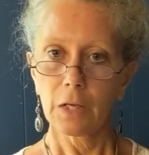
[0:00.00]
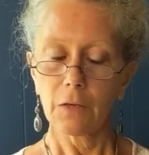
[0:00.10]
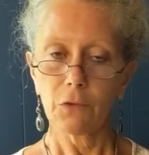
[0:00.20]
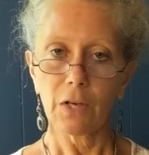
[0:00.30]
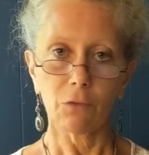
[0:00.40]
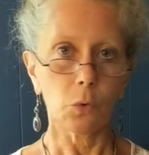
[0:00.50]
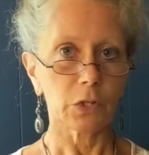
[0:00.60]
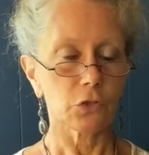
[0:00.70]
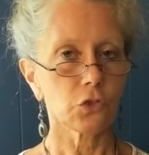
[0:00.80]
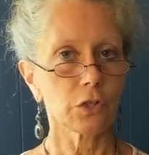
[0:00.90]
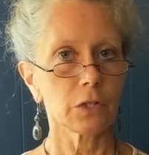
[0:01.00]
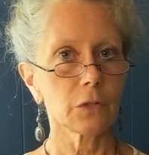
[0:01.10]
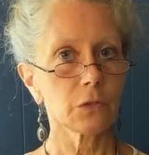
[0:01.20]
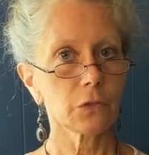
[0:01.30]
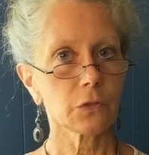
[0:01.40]
if you have
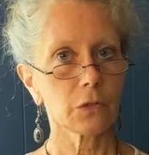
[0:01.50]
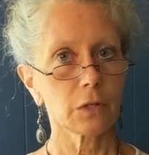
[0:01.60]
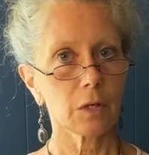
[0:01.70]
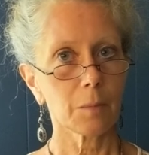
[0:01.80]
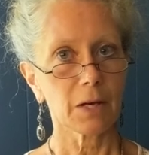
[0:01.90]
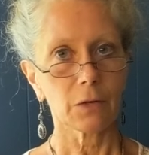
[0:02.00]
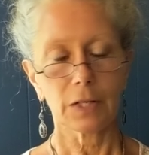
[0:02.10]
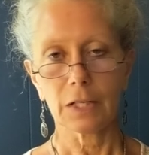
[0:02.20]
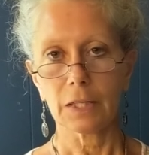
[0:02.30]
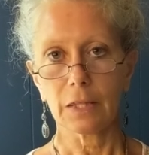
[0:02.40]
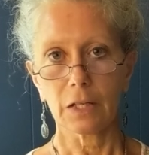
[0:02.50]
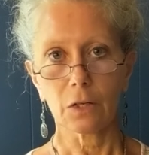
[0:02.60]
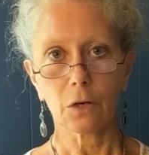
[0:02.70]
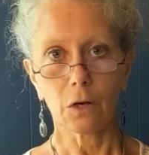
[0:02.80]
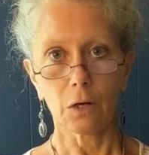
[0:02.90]
questions about anything
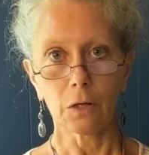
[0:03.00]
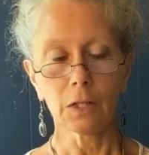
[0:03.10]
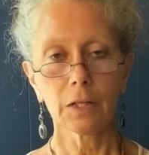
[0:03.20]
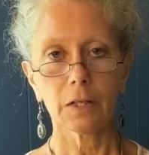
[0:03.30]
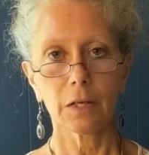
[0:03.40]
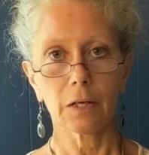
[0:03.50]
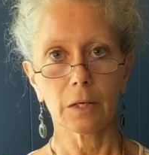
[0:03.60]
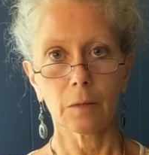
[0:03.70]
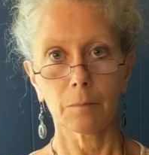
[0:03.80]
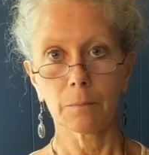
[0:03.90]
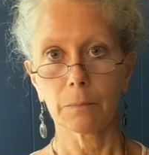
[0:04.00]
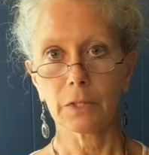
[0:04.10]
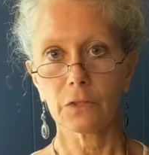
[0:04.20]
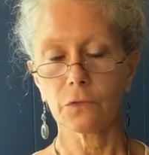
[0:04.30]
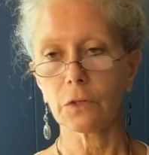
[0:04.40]
at all,
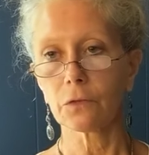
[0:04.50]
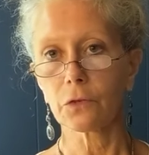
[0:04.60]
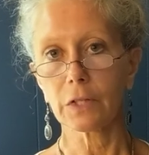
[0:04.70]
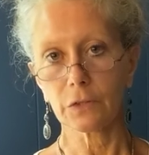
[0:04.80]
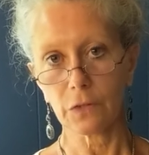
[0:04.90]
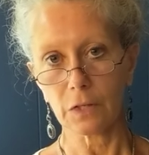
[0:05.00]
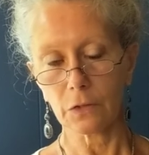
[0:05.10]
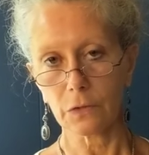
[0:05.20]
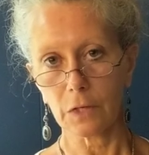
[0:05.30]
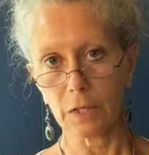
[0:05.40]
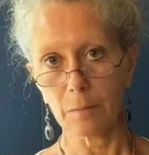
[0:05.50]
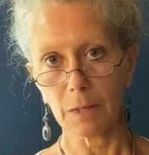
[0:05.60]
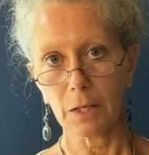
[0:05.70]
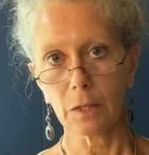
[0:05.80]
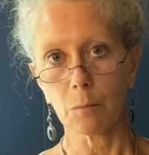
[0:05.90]
please feel free to send us an
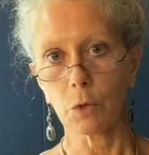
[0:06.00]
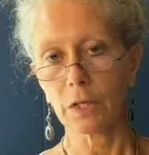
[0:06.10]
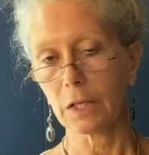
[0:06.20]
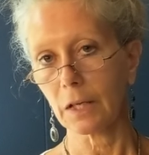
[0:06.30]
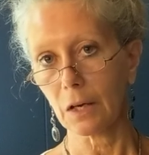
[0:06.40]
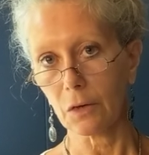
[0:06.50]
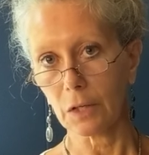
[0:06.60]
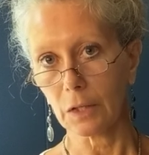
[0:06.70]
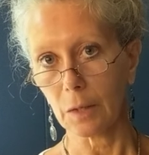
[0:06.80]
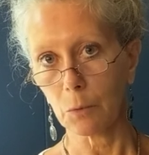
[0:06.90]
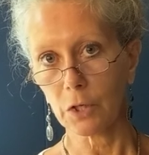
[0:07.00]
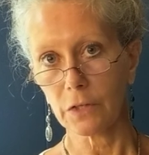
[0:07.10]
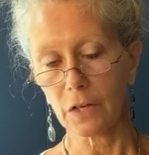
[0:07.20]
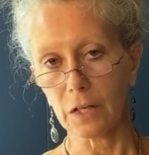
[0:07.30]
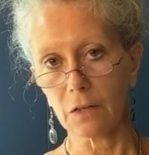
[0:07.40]
email at
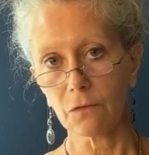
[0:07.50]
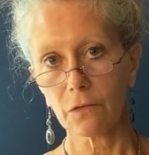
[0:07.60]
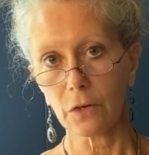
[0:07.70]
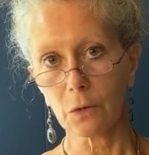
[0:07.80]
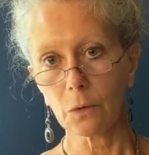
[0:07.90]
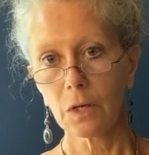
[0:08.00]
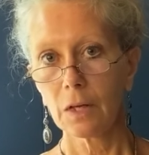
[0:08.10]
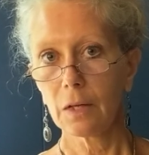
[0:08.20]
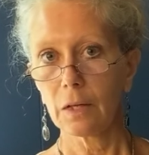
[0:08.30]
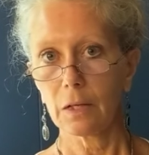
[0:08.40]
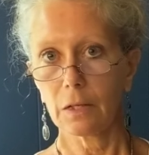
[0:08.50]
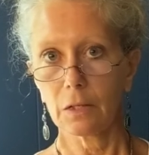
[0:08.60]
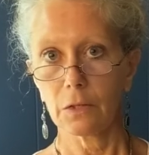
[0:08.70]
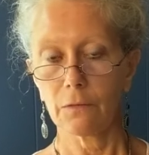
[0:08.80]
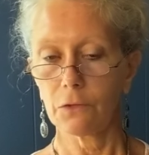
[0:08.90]
morgancountylibrary.info.
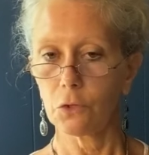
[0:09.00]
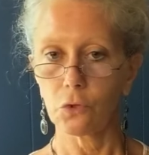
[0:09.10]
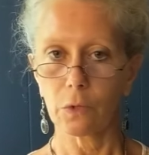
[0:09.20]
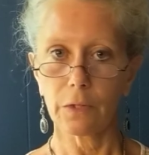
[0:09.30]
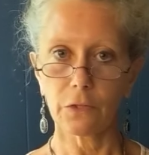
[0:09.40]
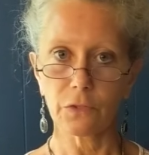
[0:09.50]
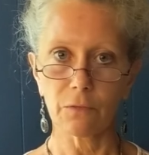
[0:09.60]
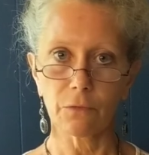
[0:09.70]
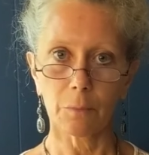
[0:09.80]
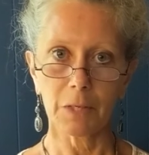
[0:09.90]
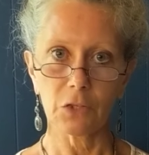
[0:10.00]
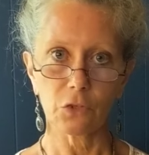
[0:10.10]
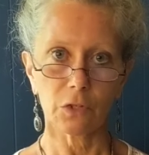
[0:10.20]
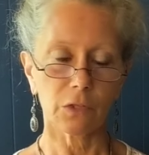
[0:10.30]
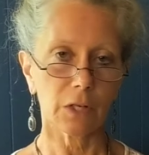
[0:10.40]
And if you enjoyed this
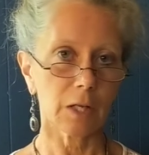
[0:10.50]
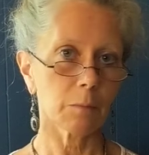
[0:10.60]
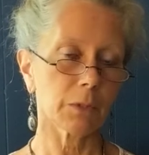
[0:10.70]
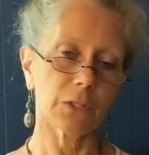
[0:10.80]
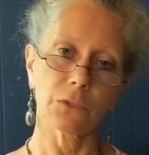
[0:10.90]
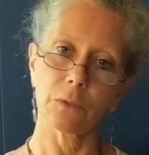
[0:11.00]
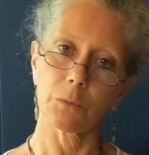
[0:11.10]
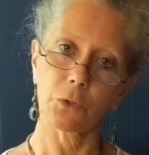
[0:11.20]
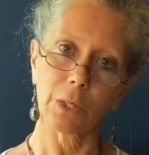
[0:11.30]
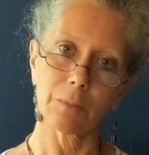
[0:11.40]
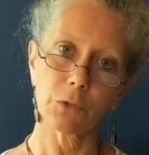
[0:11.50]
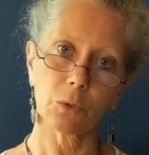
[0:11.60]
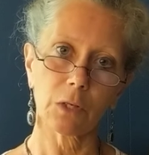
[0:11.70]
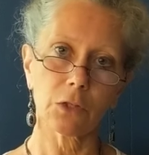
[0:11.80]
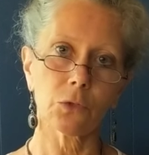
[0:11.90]
information today, please subscribe
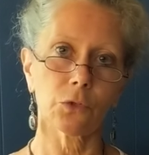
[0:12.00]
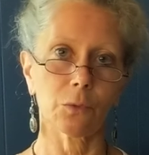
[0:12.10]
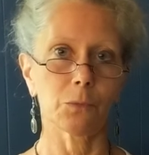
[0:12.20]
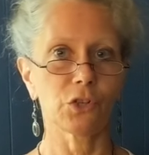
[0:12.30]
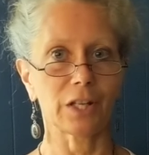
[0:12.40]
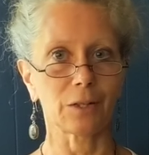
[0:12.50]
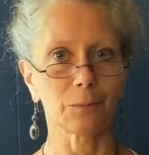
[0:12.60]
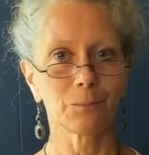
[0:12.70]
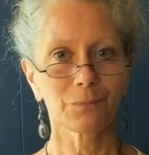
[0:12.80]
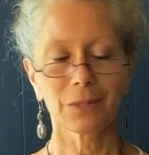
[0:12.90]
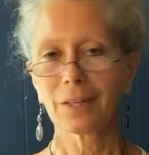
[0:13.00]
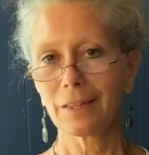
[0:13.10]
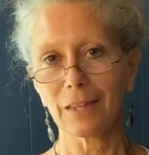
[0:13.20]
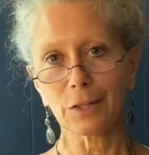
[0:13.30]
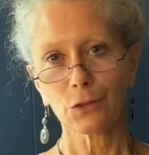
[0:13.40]
to our YouTube channel.
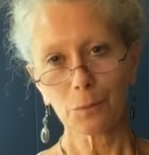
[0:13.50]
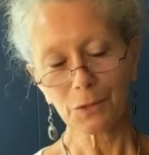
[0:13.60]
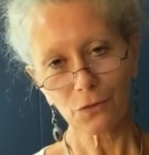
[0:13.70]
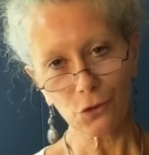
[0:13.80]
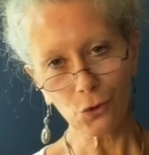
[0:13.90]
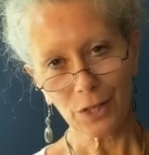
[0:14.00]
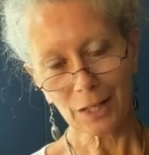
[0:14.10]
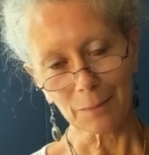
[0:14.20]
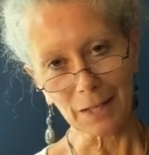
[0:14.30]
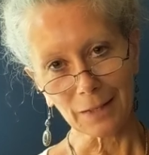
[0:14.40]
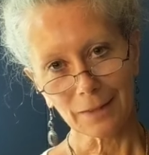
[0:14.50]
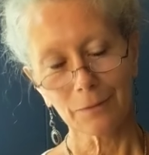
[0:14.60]
Thanks so much for joining me.